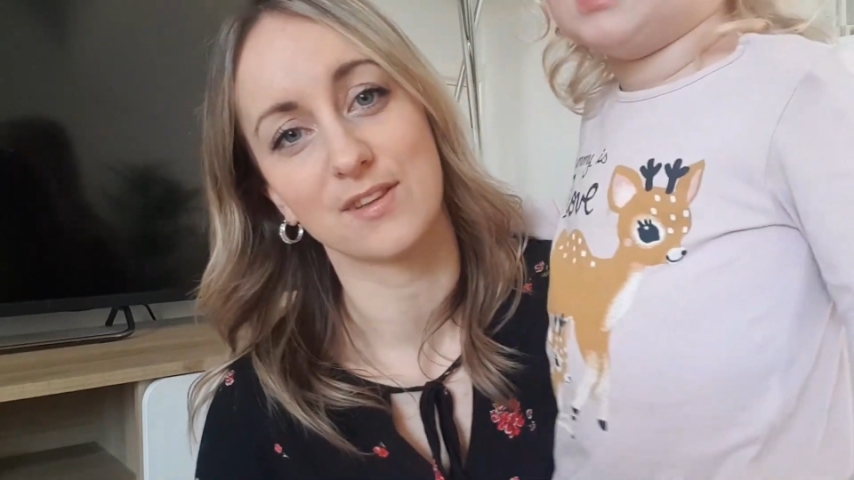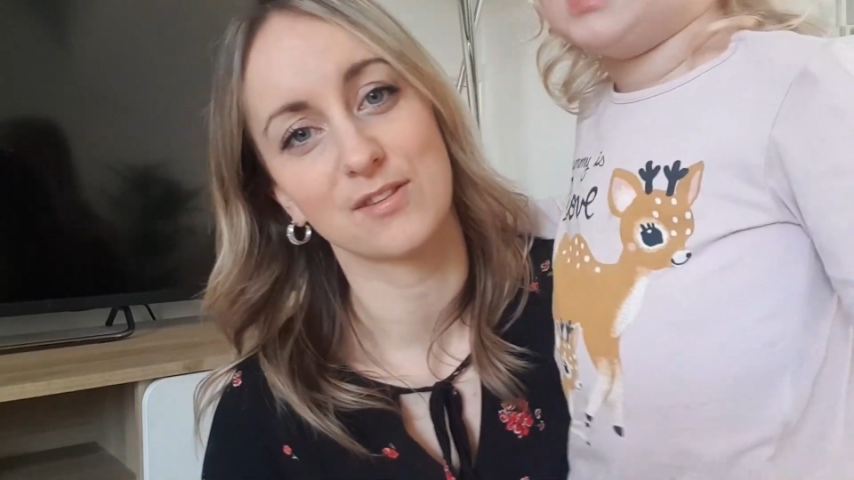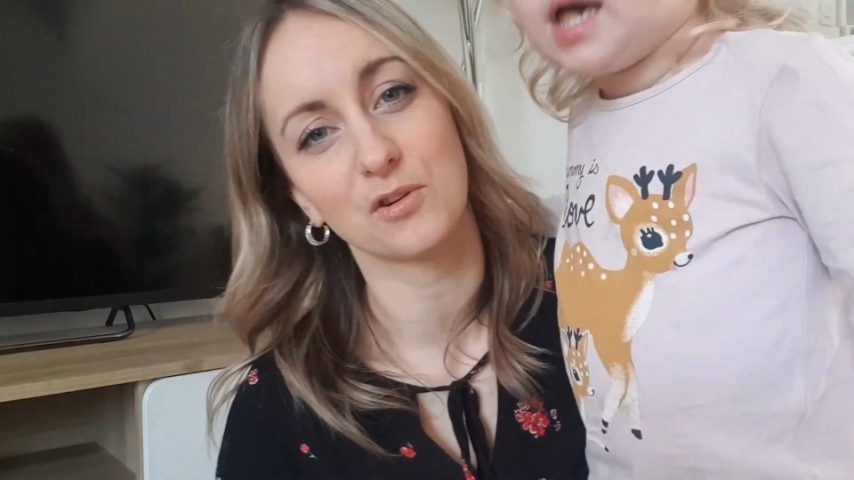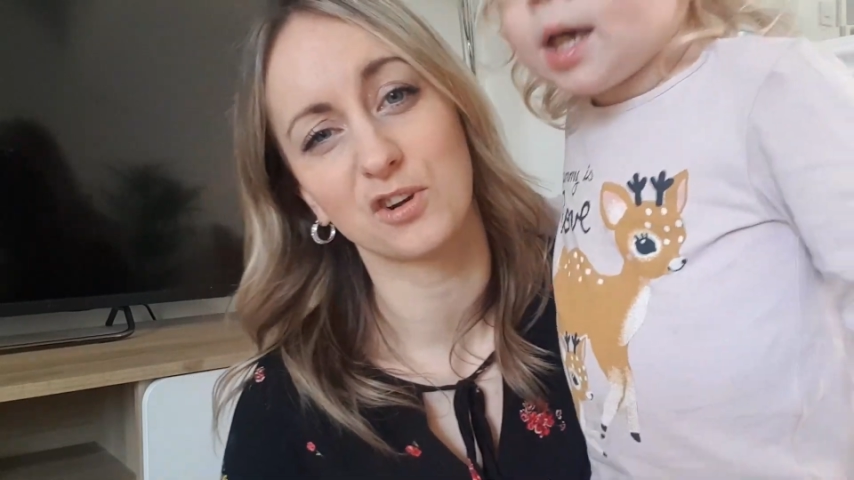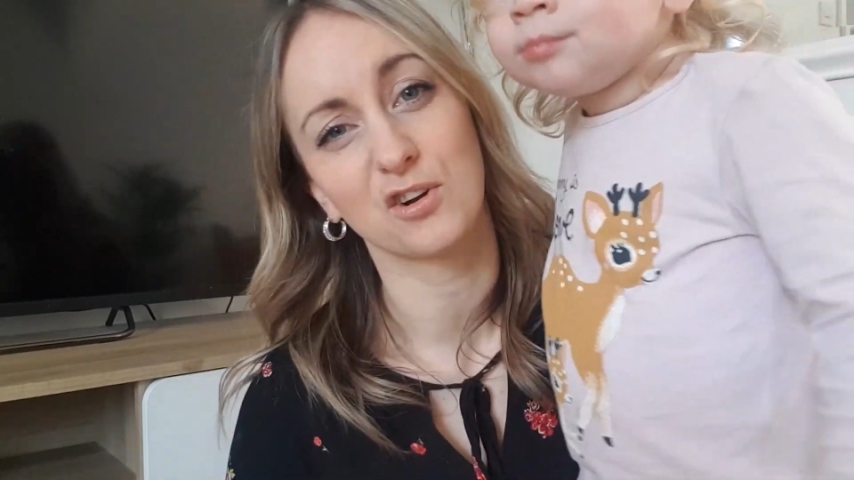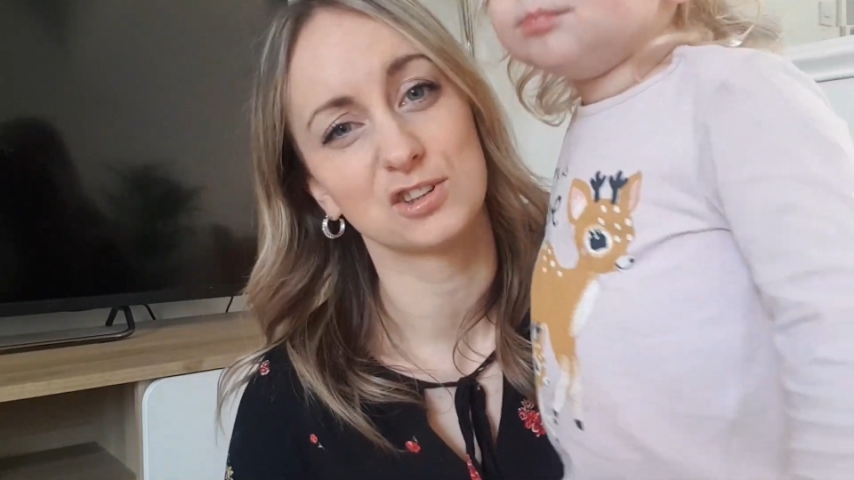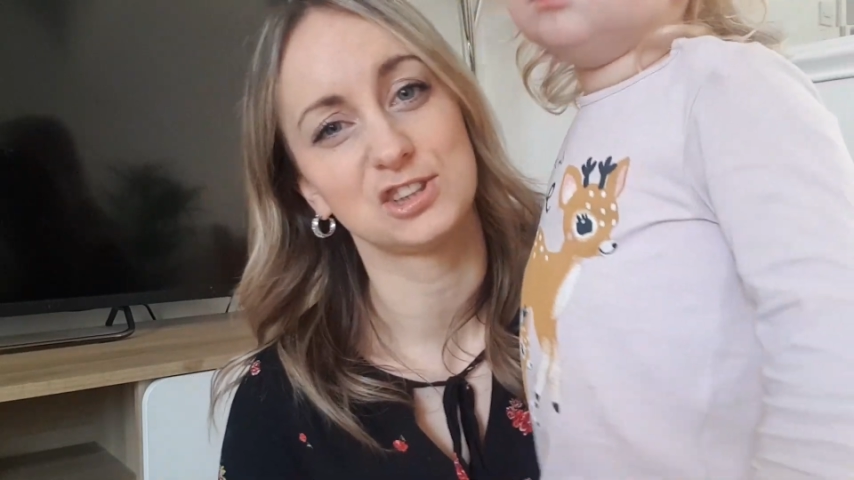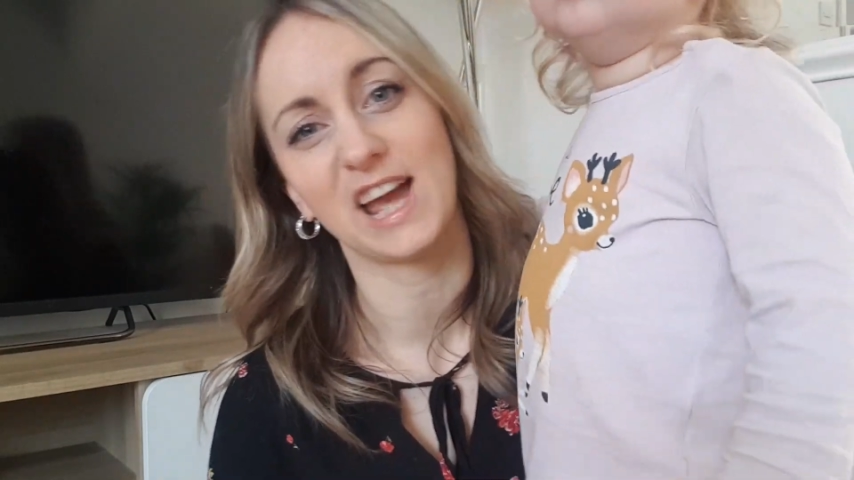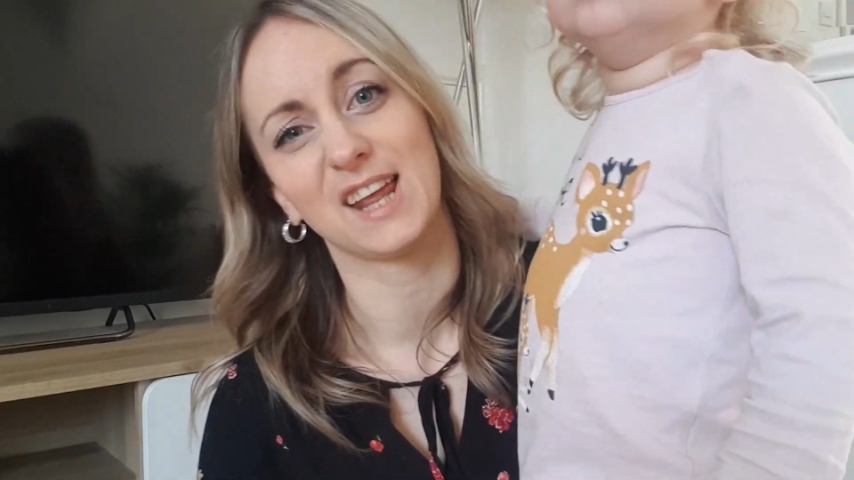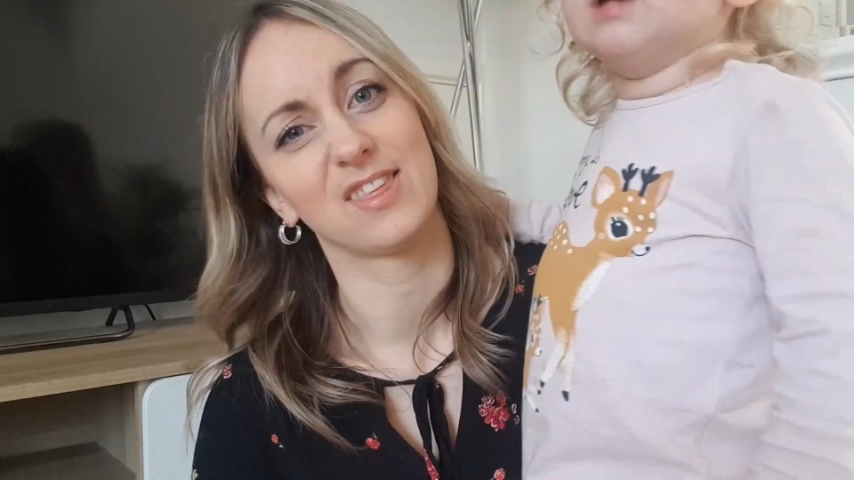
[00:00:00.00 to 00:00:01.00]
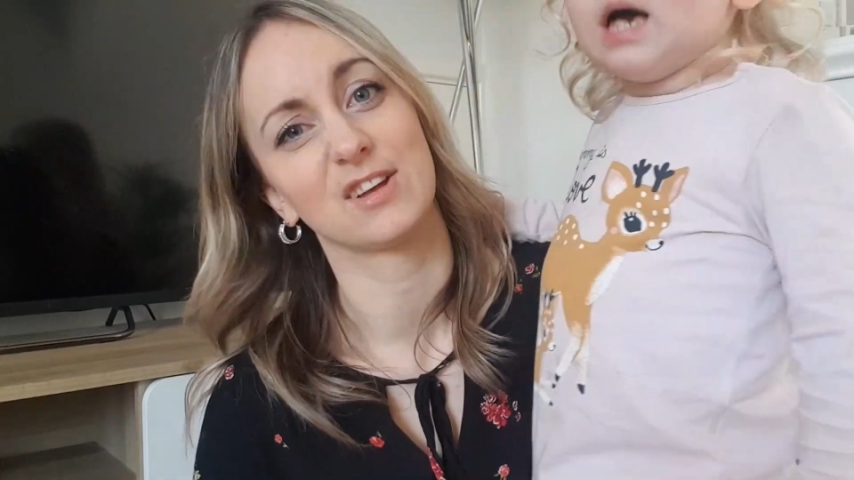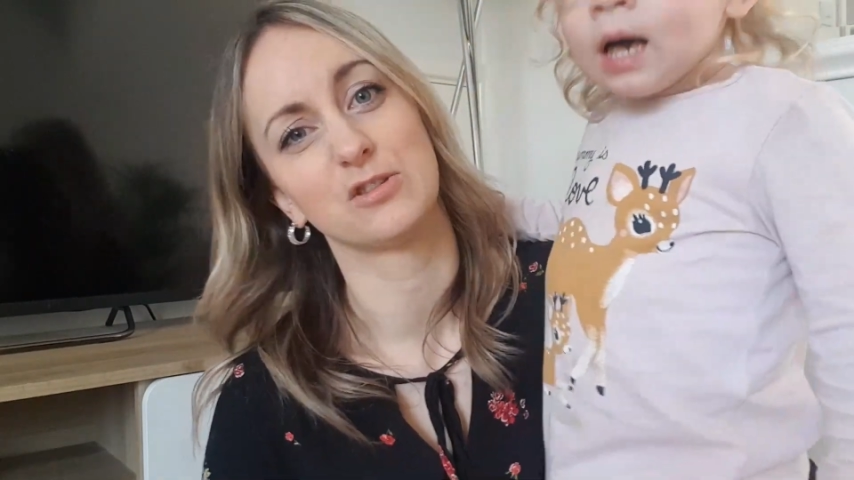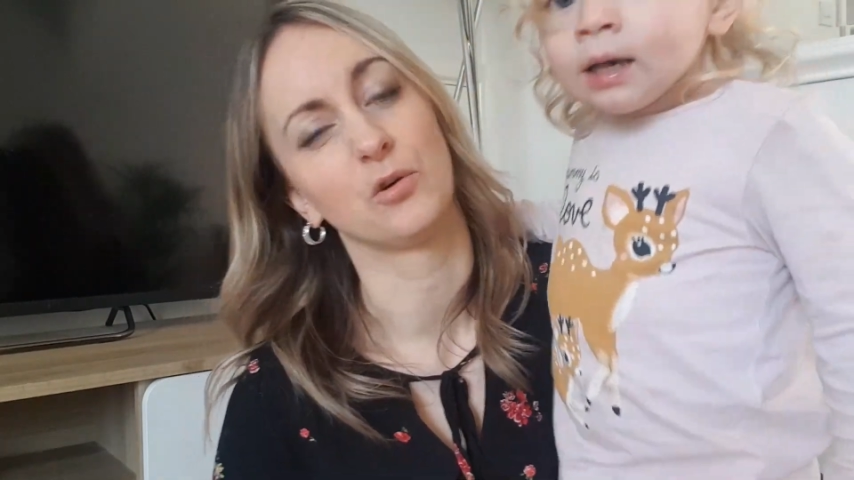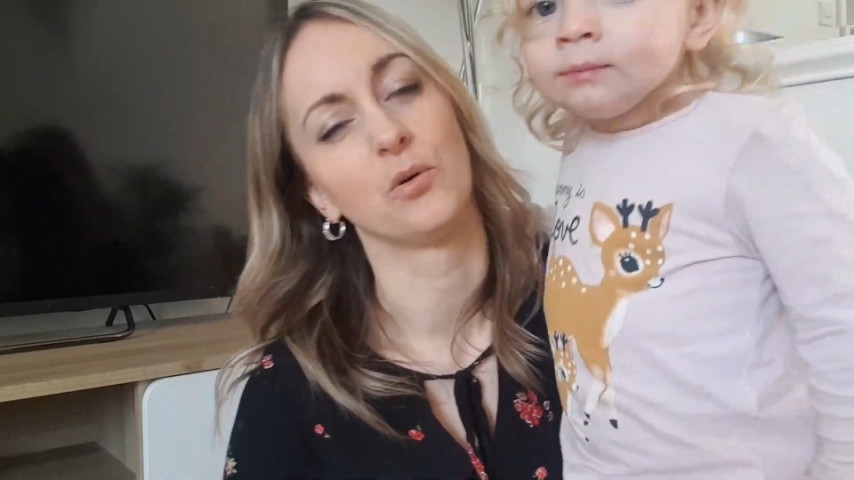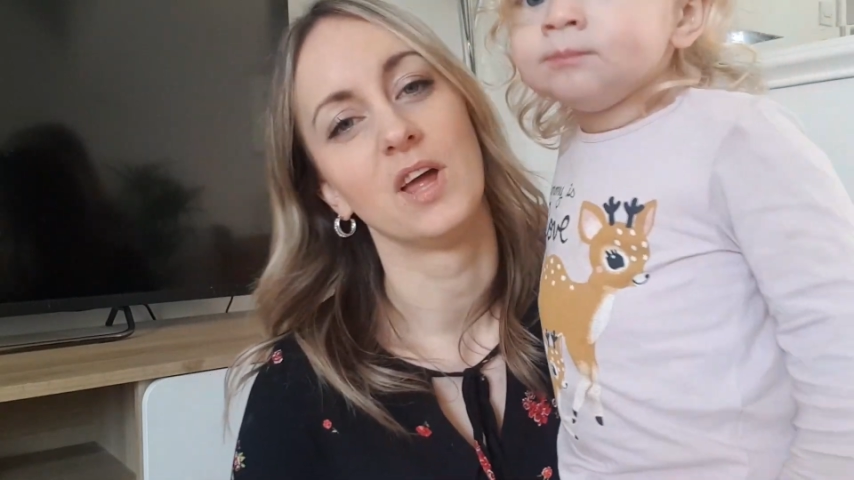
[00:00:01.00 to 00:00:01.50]
It's not going to cost you anything
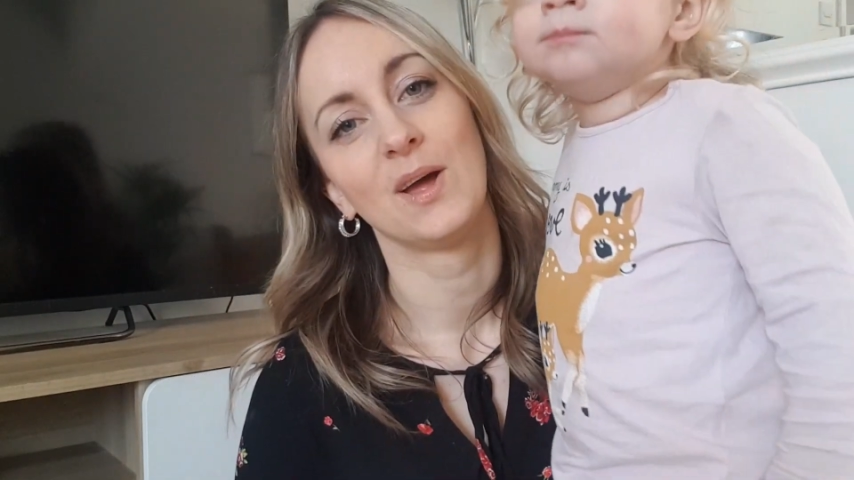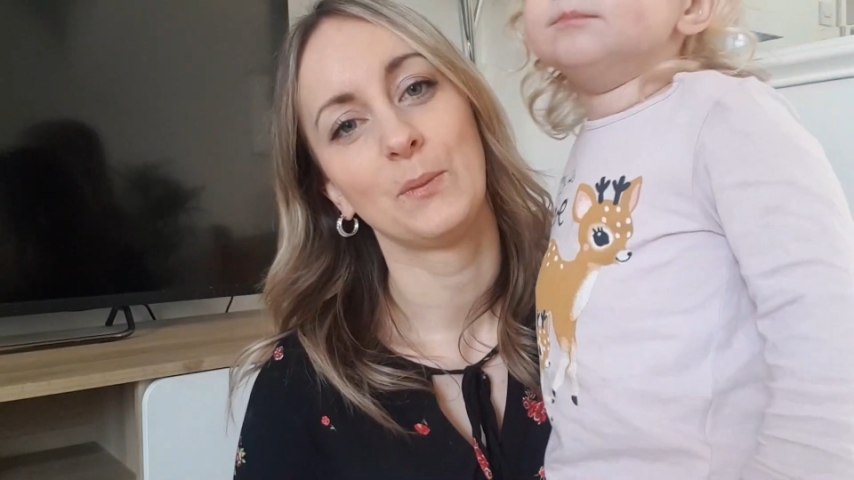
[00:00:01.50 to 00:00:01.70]
at all,